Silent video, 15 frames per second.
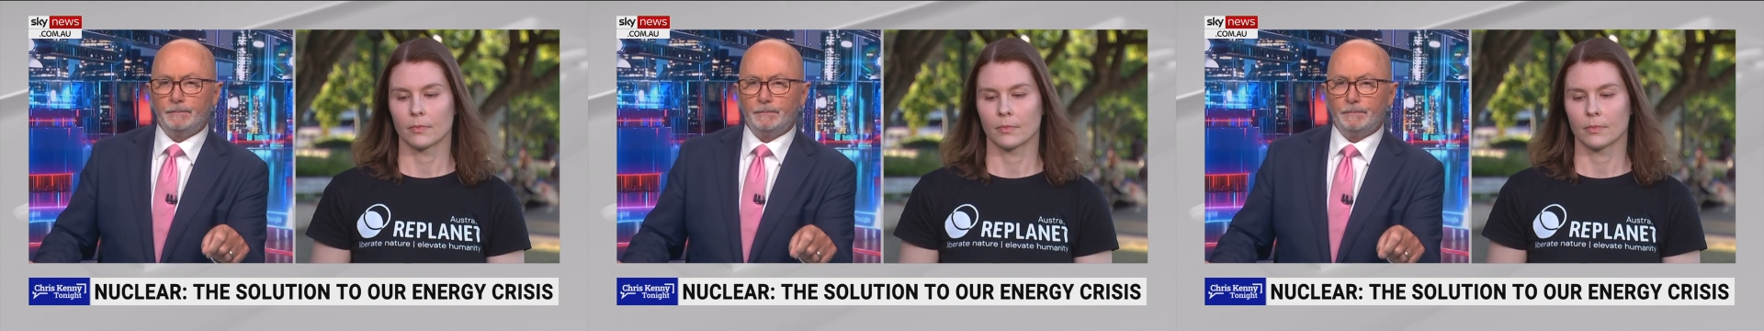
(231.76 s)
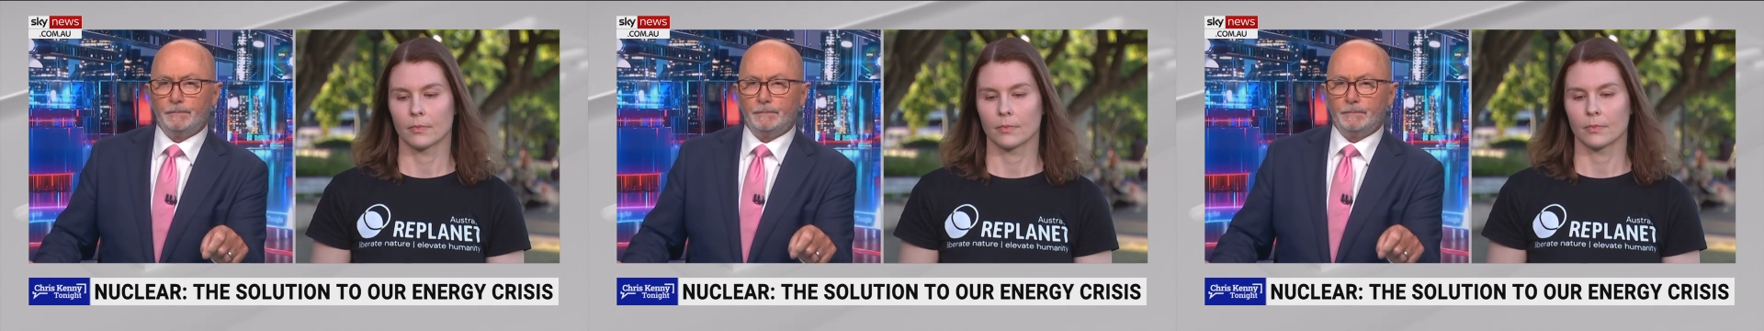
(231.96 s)

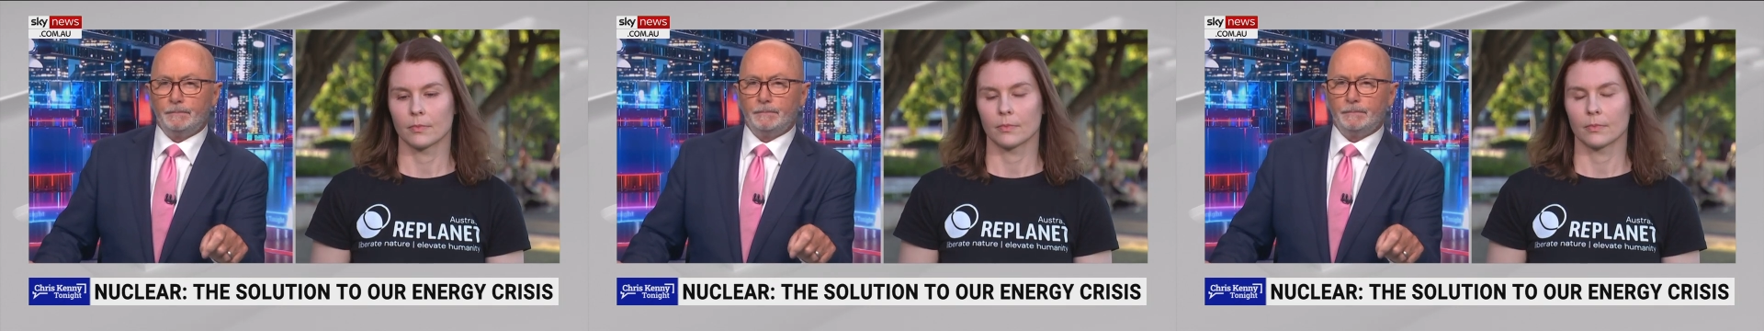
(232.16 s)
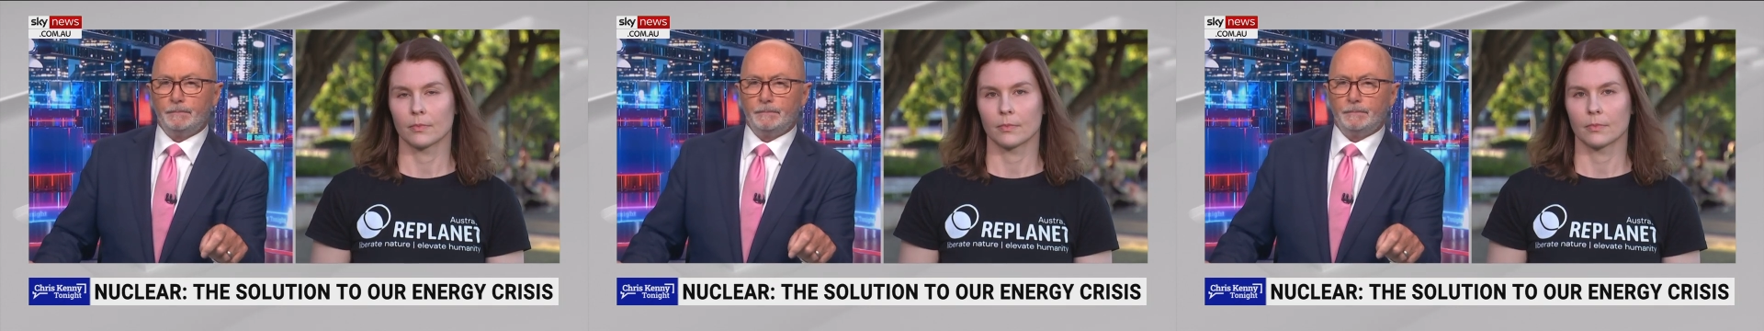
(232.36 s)

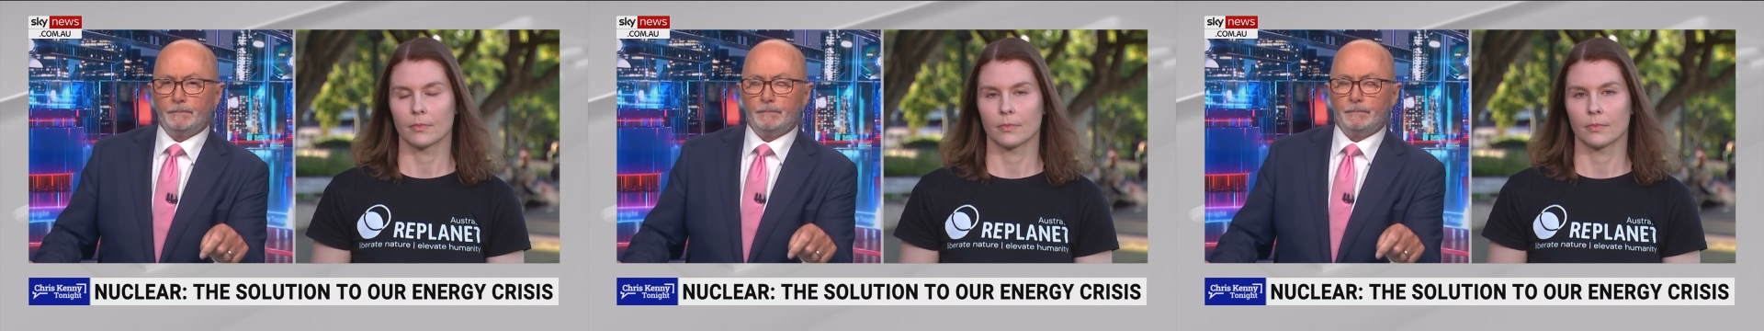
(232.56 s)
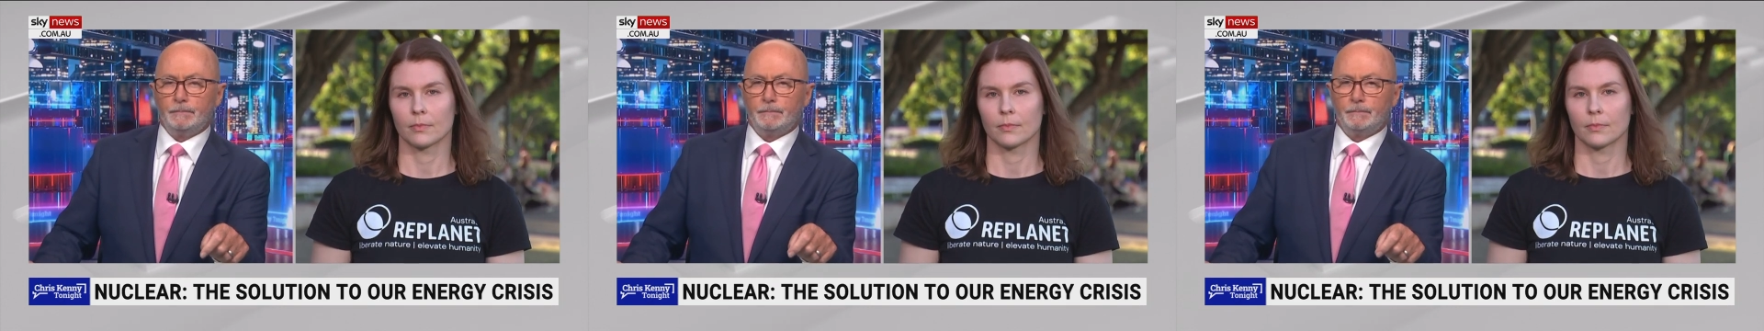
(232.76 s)

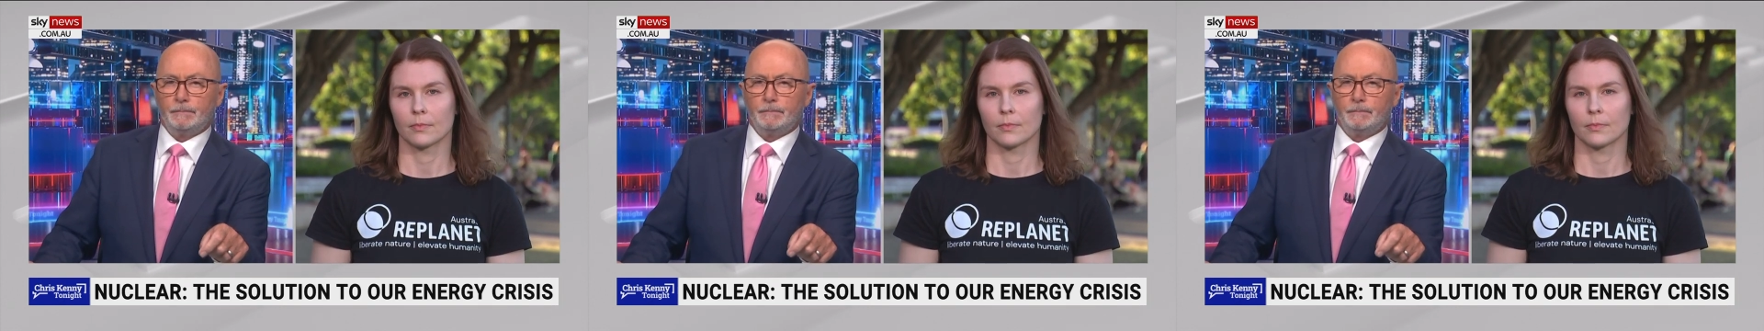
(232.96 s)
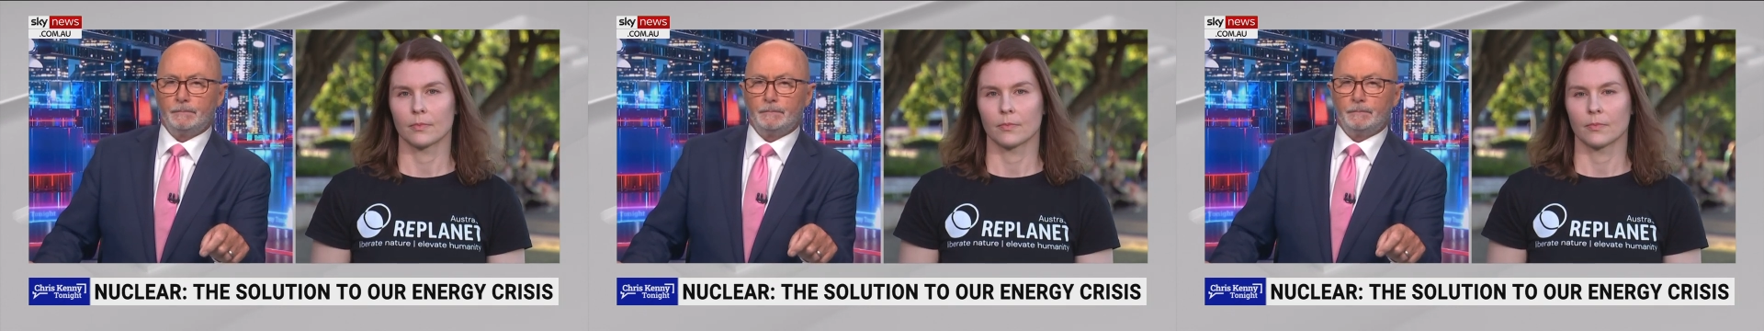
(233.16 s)

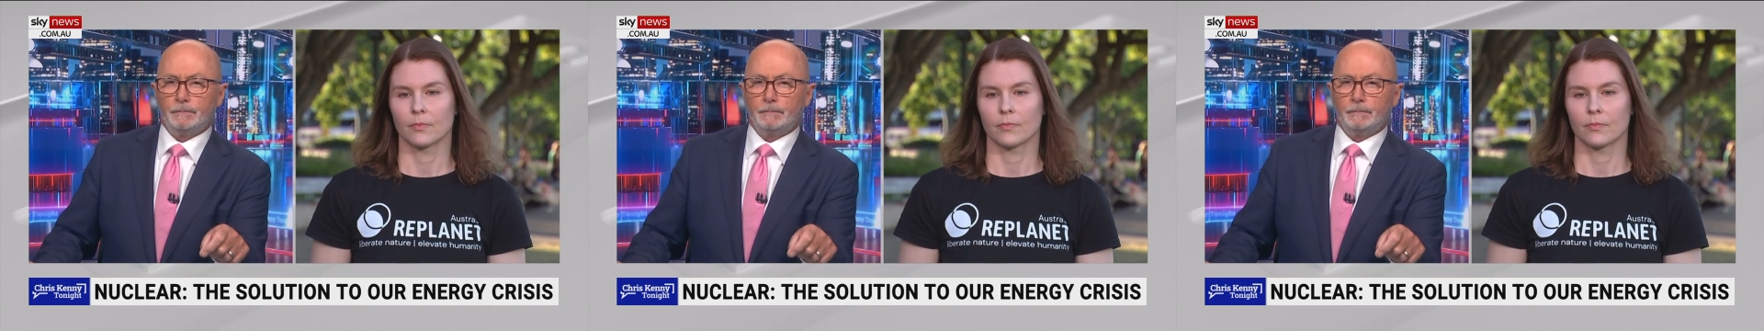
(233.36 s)
[no speech]